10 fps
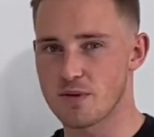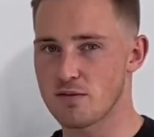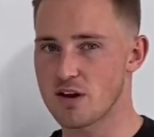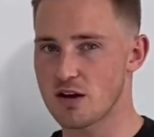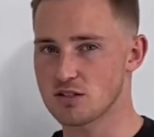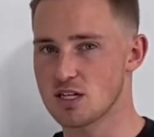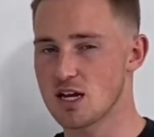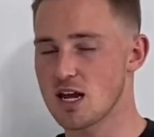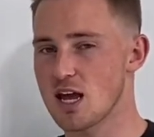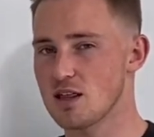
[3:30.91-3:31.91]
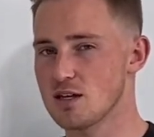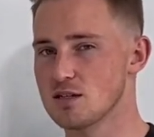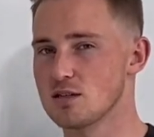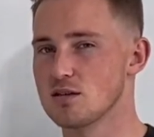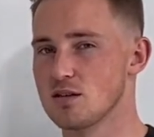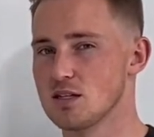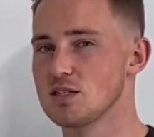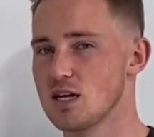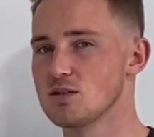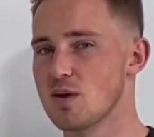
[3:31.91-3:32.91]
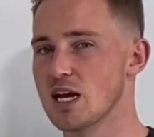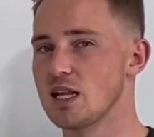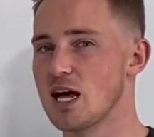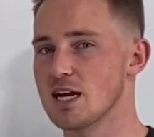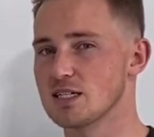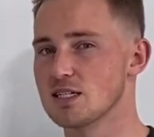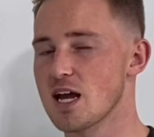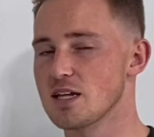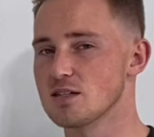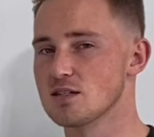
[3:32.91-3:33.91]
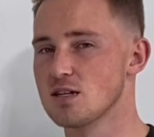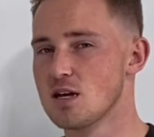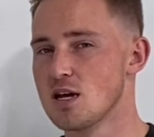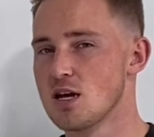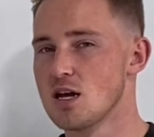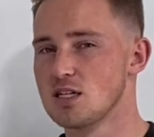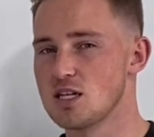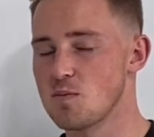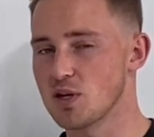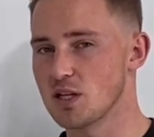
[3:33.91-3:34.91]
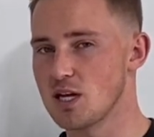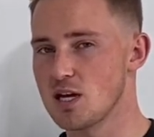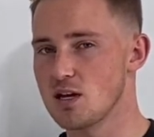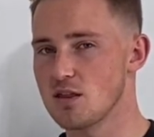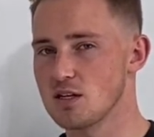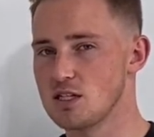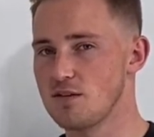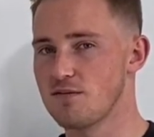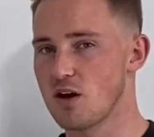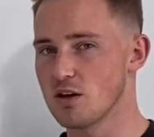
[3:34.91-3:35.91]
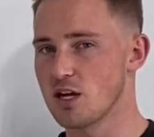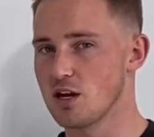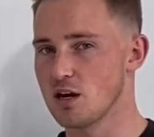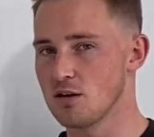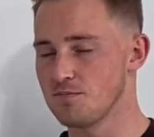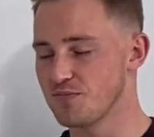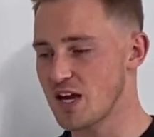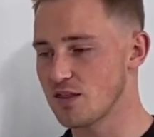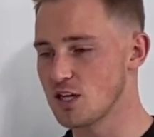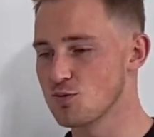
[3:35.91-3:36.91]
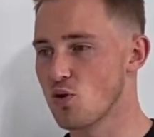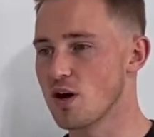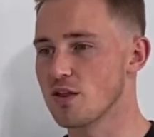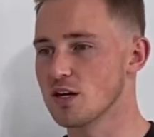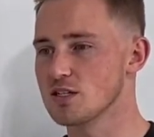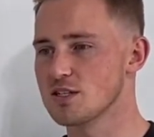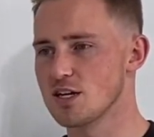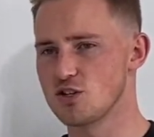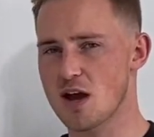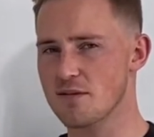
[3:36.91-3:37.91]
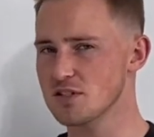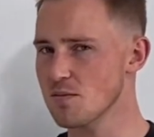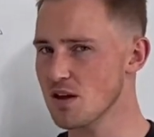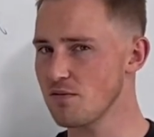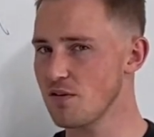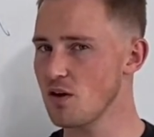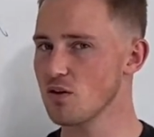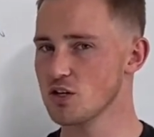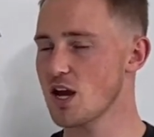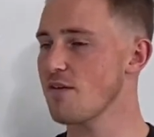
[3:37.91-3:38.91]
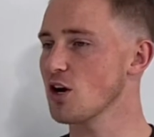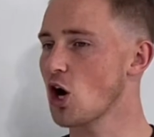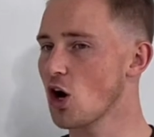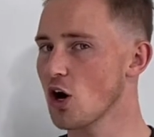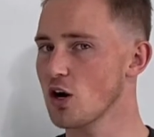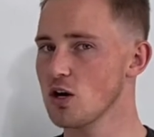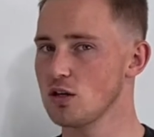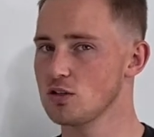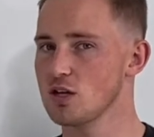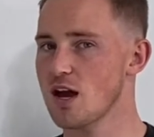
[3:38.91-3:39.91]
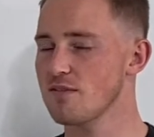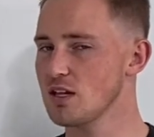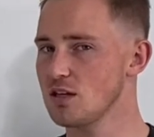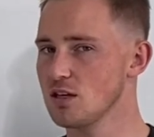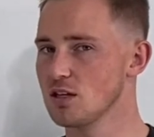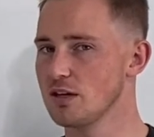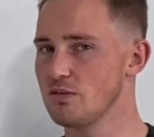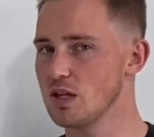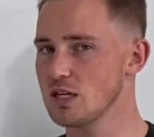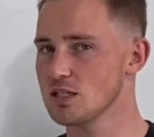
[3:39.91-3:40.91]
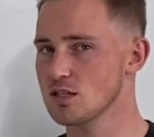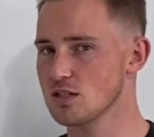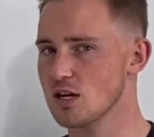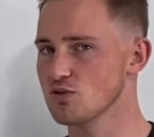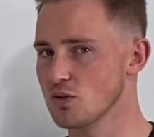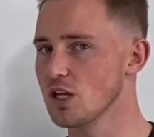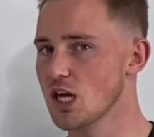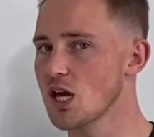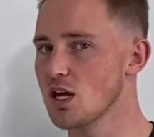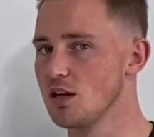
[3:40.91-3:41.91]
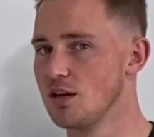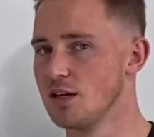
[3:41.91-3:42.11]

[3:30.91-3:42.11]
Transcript: They've now said, hey, this does make a lot of sense. Typically, the default here at this point, they're going to say, do you have some info or do you have a card? Do you have anything you can leave with us? This sounds really good.